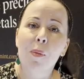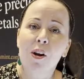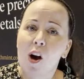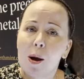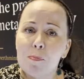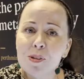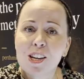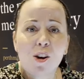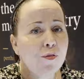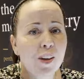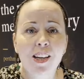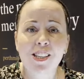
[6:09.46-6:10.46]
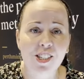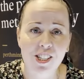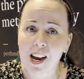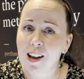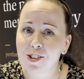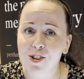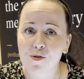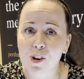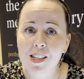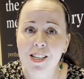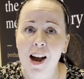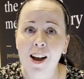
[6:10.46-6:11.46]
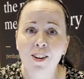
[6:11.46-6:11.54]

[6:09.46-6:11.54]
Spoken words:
But I'm delving into sales and retail.